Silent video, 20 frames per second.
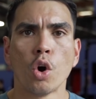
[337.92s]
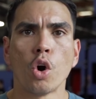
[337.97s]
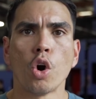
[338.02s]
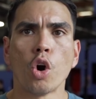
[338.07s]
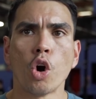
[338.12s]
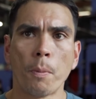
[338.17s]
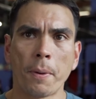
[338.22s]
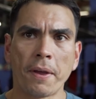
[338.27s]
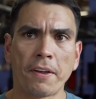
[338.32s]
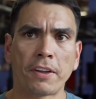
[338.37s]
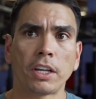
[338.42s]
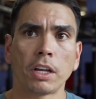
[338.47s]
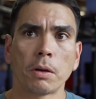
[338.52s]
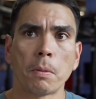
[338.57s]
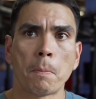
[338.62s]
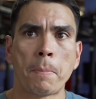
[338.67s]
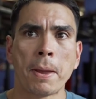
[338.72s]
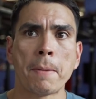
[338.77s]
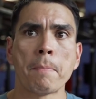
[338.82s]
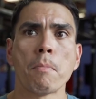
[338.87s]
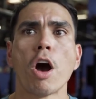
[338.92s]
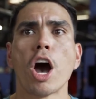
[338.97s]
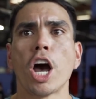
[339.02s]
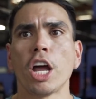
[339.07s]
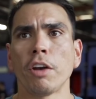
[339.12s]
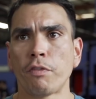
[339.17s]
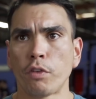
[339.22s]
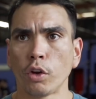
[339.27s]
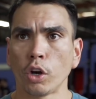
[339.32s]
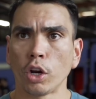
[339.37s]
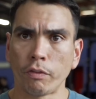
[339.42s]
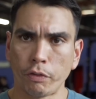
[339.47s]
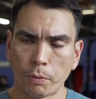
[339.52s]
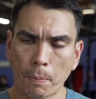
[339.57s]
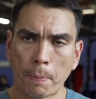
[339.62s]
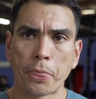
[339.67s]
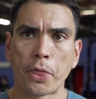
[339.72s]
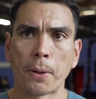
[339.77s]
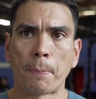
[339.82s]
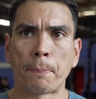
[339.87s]
or be mindful of
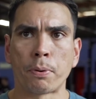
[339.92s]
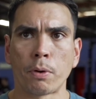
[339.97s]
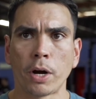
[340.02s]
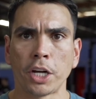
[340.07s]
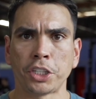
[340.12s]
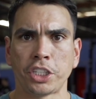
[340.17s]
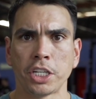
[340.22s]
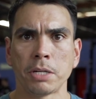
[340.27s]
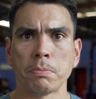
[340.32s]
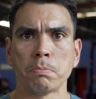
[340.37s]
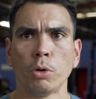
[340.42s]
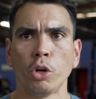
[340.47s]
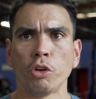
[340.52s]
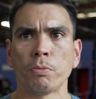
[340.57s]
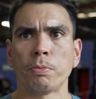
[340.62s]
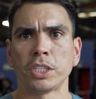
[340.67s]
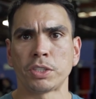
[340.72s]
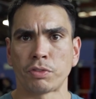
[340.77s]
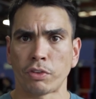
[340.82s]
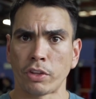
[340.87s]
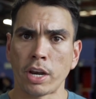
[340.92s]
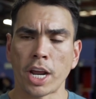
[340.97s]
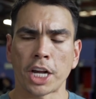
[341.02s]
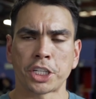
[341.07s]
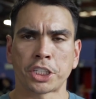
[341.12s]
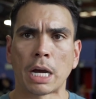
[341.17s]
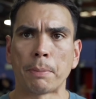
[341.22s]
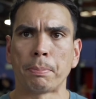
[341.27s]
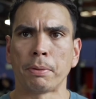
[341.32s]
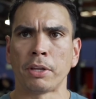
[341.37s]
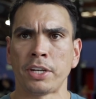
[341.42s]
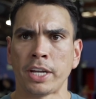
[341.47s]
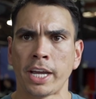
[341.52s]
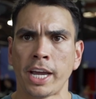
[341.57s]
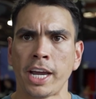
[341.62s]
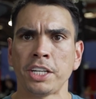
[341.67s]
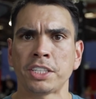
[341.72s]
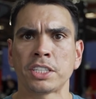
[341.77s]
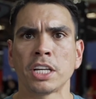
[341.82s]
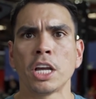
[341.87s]
the pressing movements for the next couple of
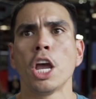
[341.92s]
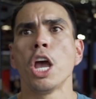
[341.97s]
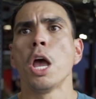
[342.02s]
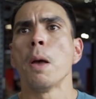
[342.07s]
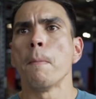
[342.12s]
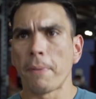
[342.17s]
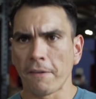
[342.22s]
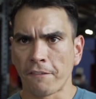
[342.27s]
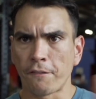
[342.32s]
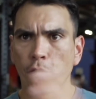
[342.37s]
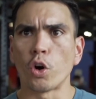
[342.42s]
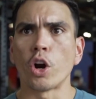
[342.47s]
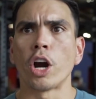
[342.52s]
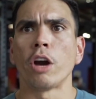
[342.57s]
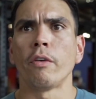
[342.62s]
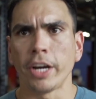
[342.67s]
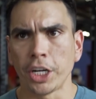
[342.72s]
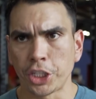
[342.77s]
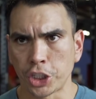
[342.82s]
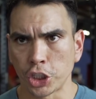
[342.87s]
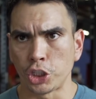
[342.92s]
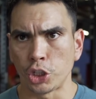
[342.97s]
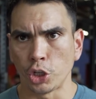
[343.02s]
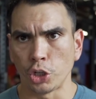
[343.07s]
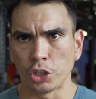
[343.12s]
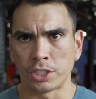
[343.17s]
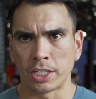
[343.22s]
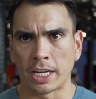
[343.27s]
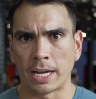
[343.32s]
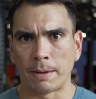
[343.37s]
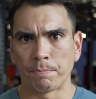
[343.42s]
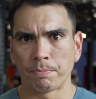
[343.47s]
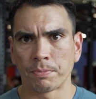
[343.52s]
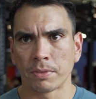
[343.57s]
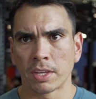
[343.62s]
days before I reintroduce that.